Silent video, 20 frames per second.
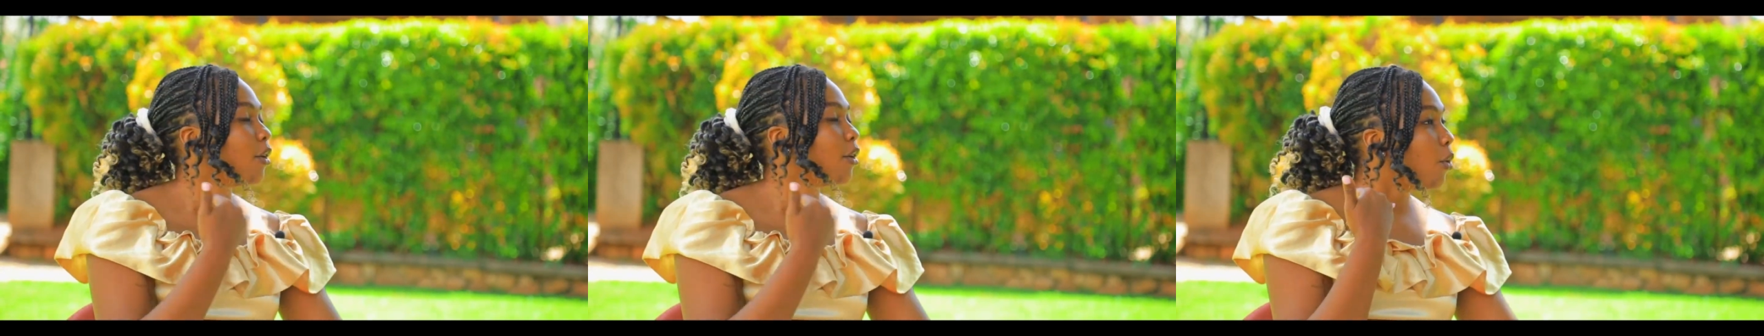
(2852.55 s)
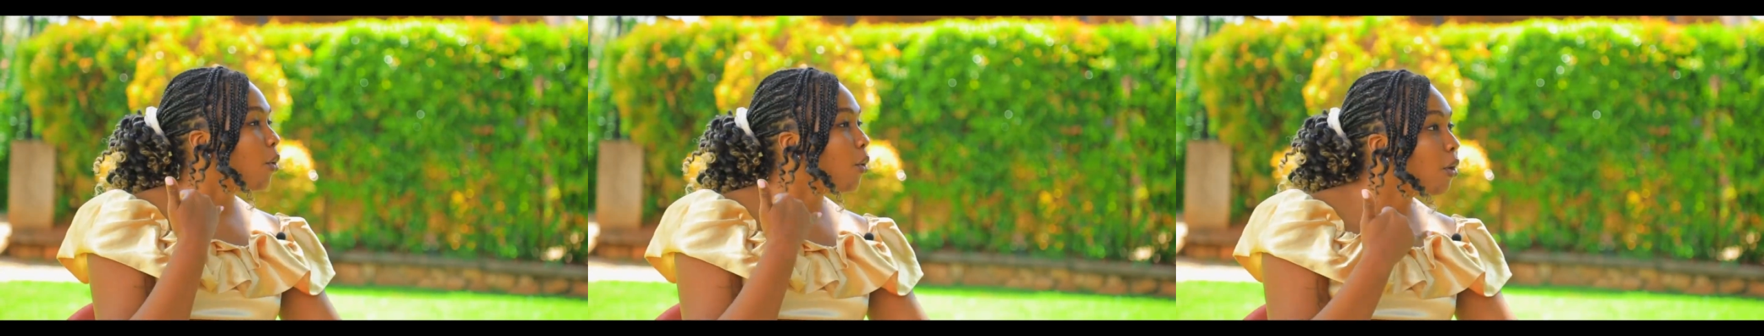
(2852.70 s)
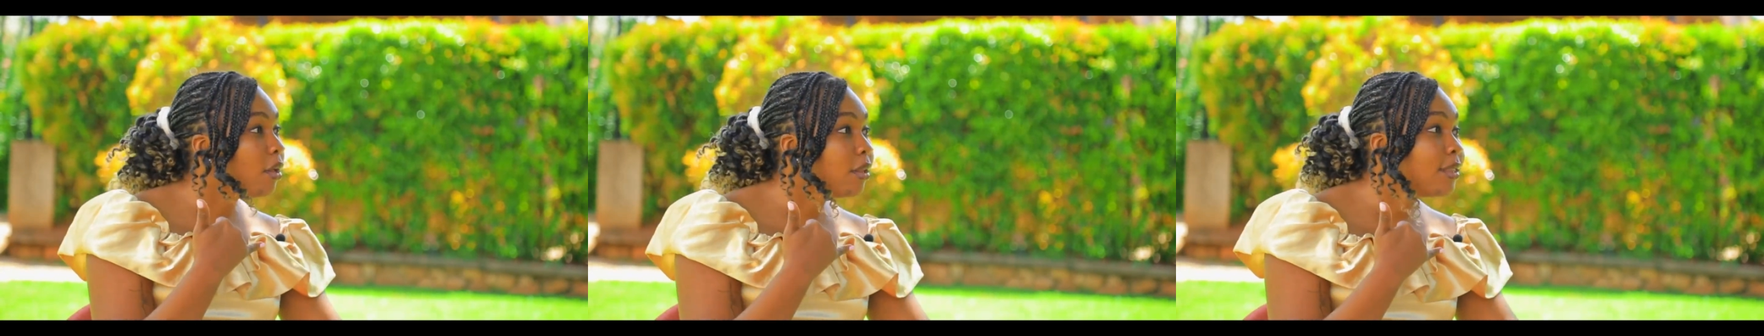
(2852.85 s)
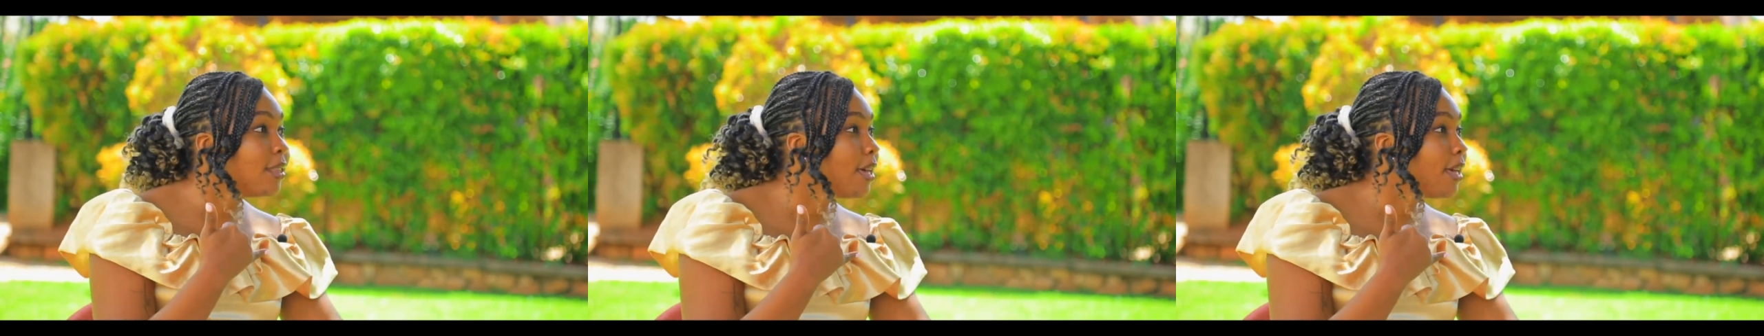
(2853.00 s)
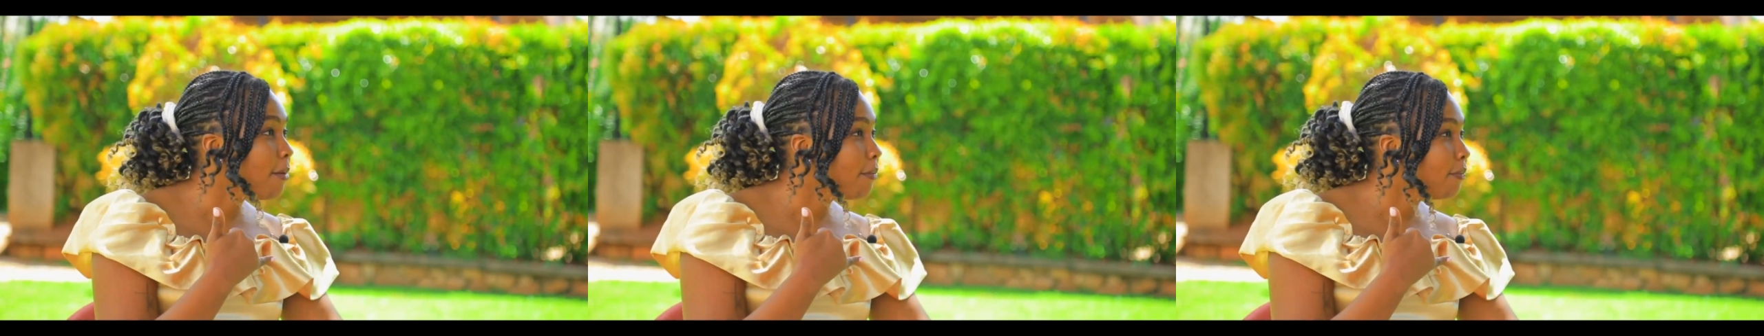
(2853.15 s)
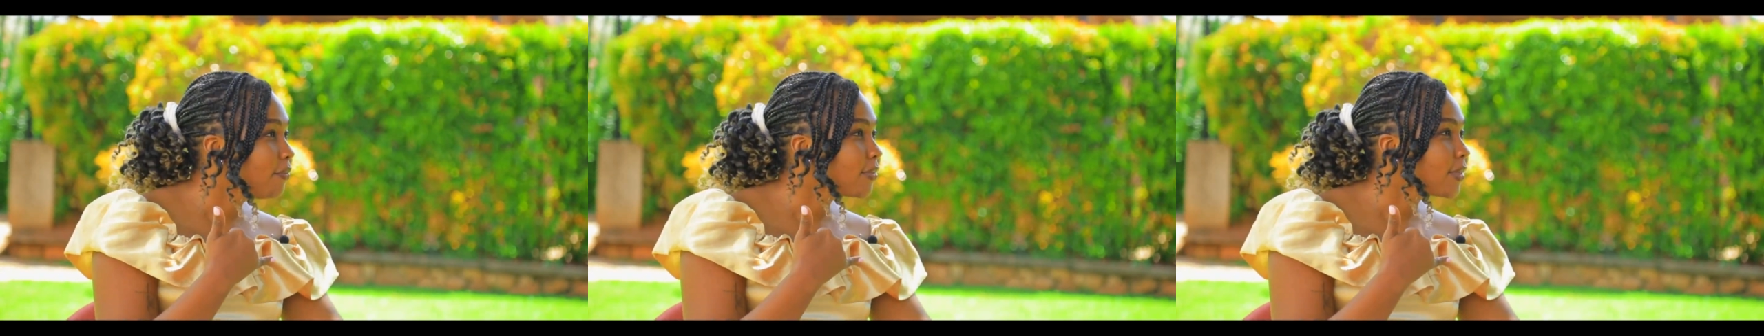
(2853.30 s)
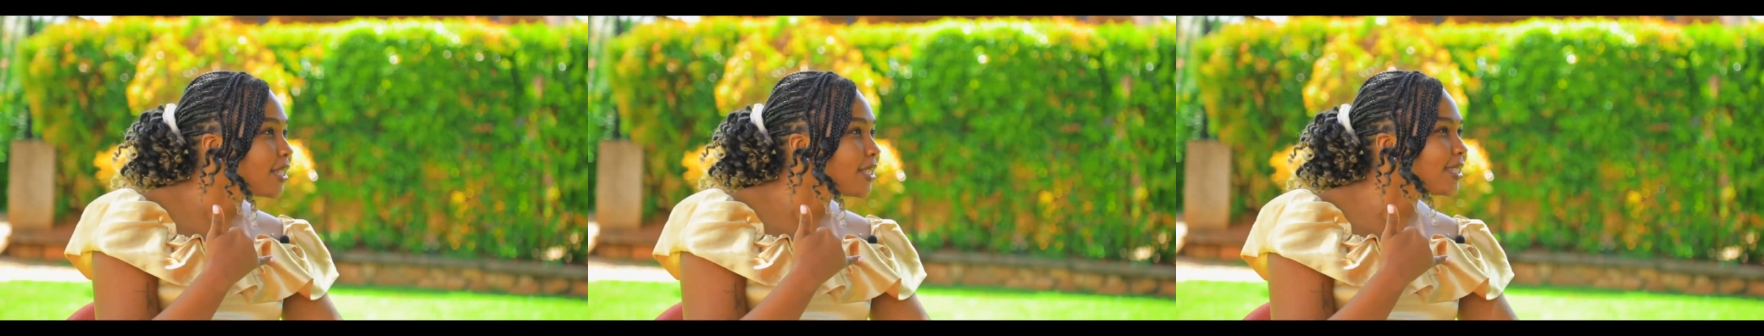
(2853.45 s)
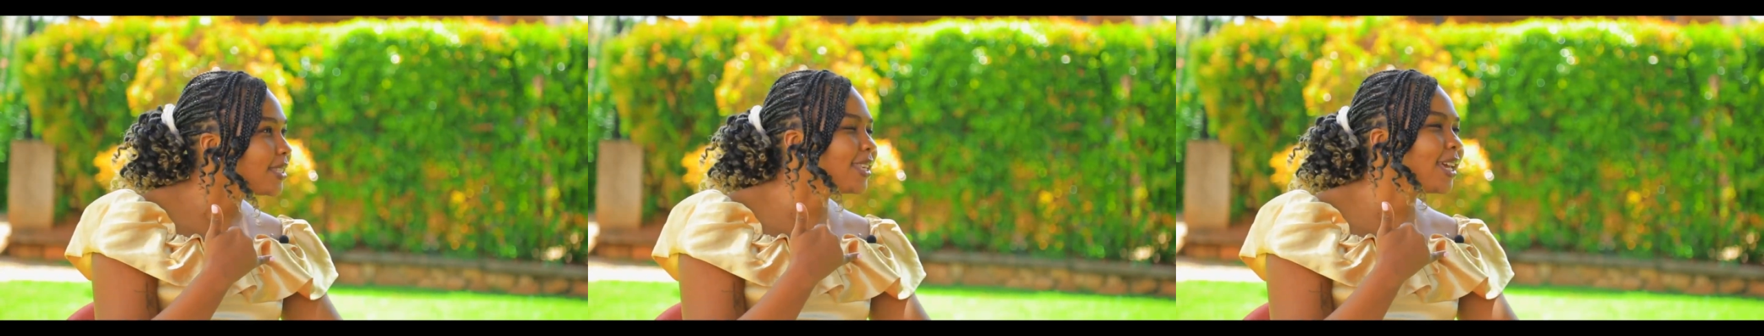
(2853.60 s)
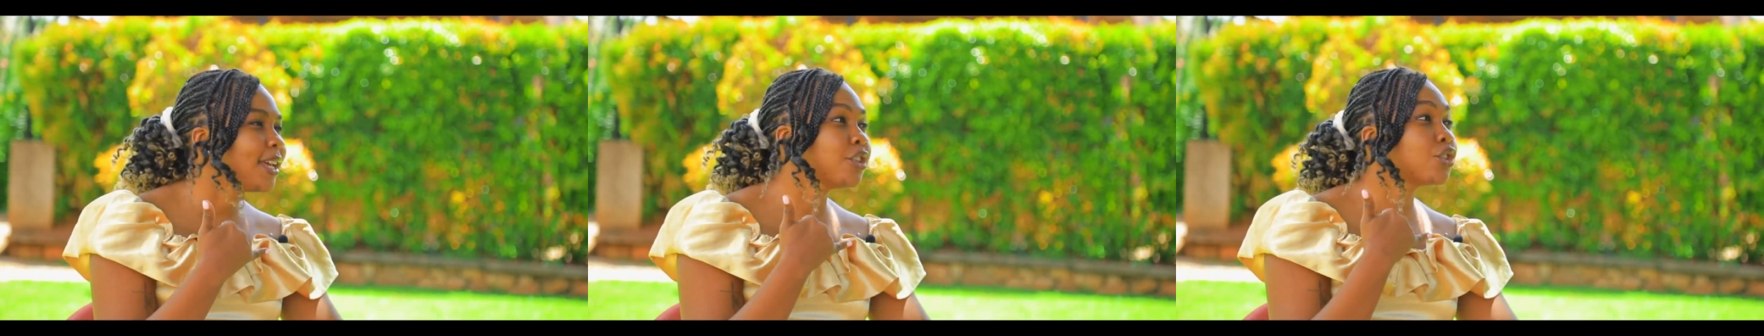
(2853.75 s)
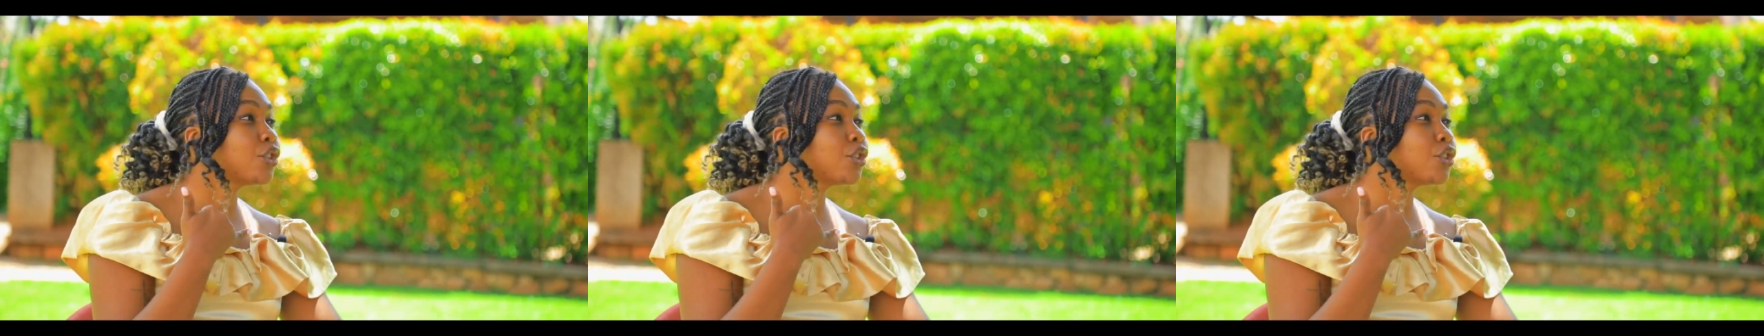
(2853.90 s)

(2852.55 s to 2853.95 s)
call them, say,